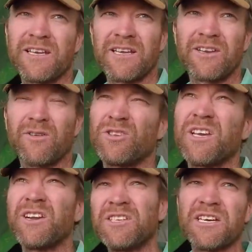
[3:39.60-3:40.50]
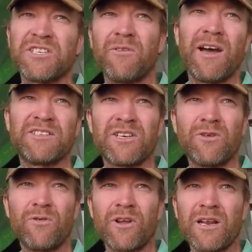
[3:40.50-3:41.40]
thing. So you can adjust your rates
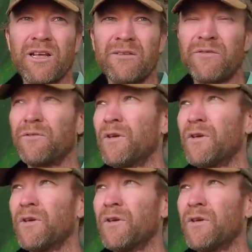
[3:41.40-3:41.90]
accordingly.